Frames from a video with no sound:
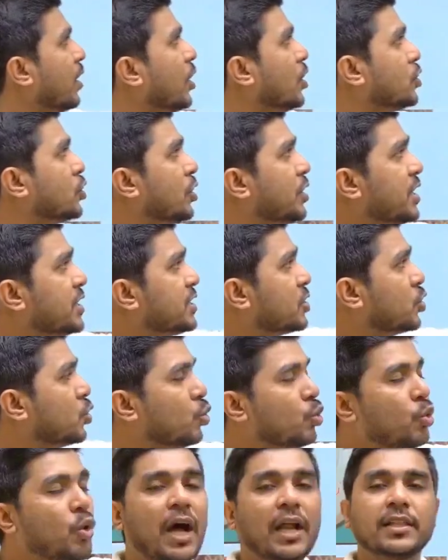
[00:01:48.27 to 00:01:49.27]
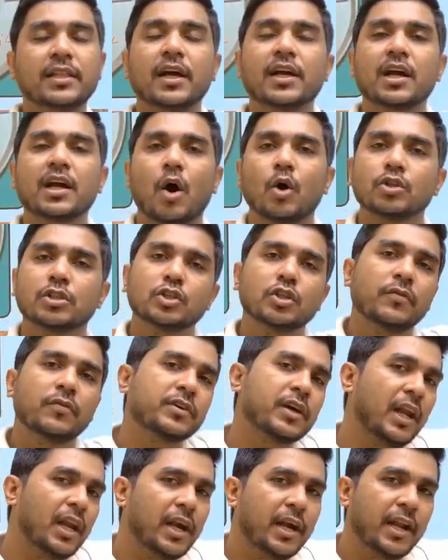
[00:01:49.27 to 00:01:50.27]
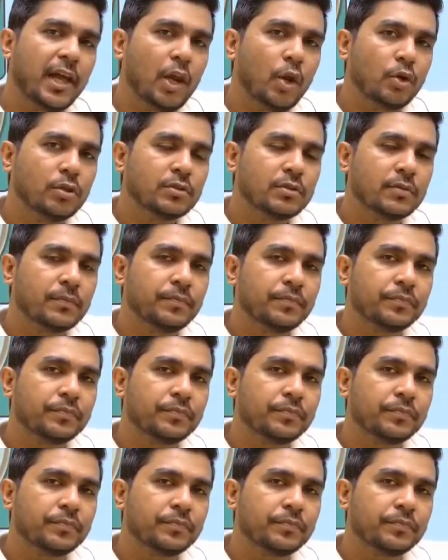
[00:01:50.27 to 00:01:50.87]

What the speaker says: So these two are the causes of colored halos.